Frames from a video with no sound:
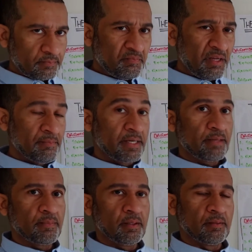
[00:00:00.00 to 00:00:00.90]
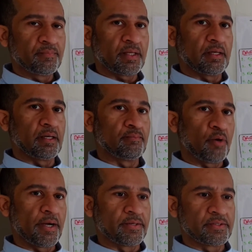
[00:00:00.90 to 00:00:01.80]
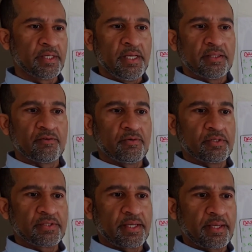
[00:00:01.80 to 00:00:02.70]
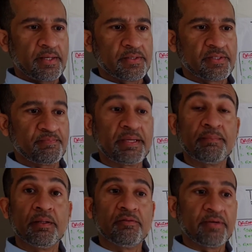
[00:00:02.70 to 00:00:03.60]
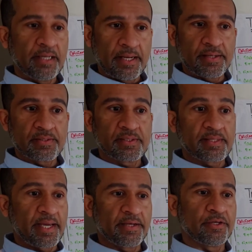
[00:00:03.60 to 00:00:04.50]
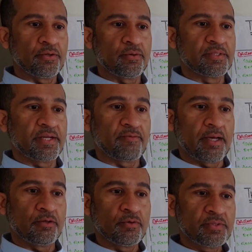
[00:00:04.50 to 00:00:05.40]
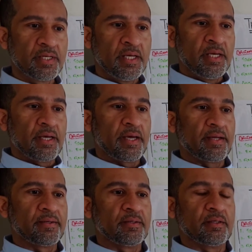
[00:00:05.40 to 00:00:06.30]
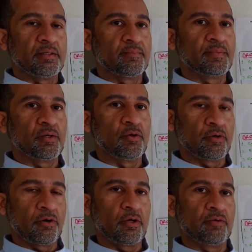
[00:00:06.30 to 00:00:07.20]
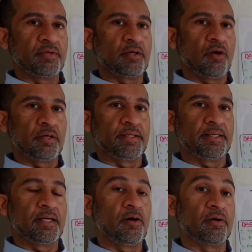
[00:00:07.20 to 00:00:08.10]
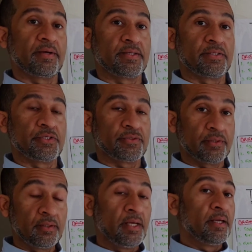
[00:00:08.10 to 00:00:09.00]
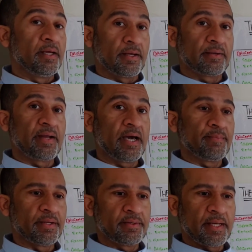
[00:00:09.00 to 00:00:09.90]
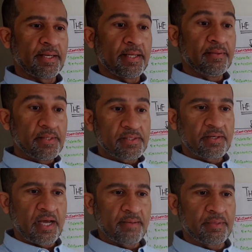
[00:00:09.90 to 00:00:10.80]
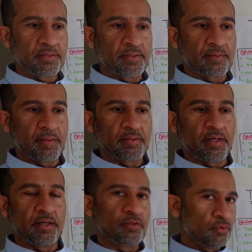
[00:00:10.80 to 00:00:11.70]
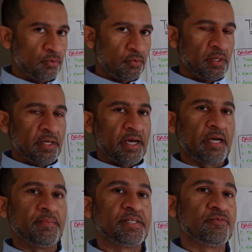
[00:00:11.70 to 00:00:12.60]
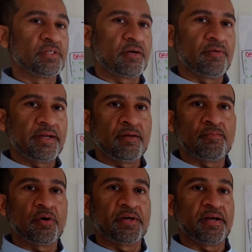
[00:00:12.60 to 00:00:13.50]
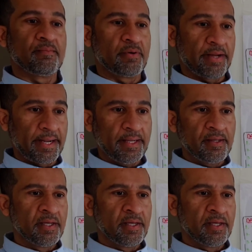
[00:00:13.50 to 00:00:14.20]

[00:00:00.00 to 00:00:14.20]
multiple points. The first thing is people, feelings, attitudes, and values, and overall we call it organizational climate. And in this climate, there are two elements which are very important. Number A,